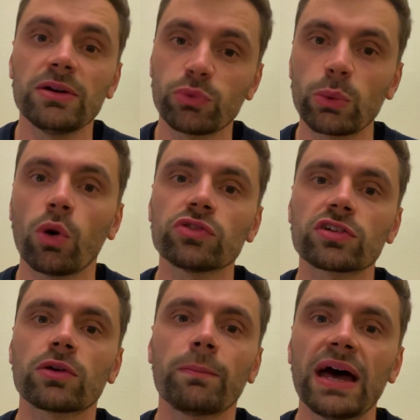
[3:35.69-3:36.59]
If we want
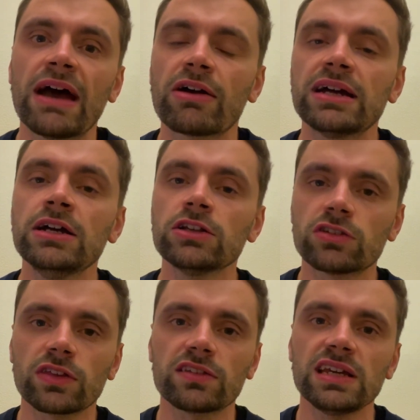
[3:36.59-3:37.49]
to compare it
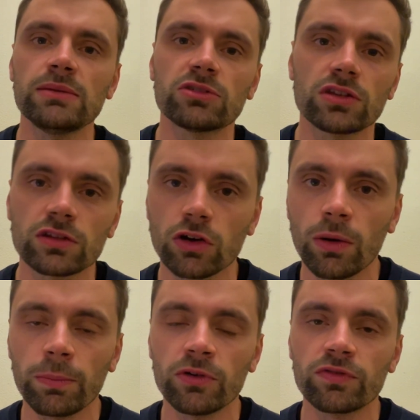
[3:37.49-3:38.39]
to the teams at the
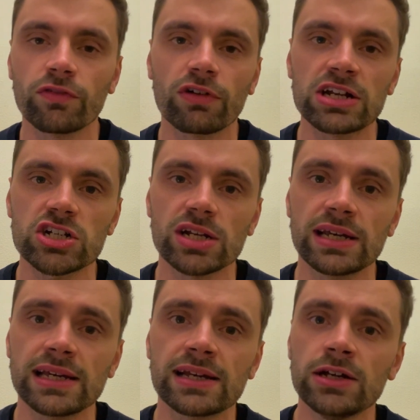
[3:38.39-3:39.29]
top of the French
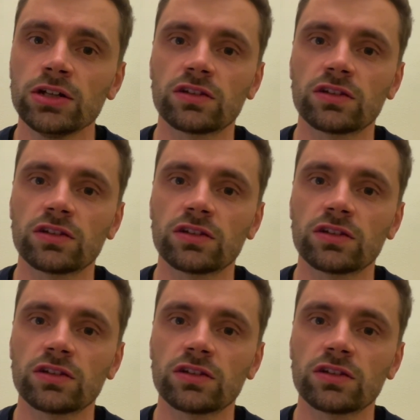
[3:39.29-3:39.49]
league,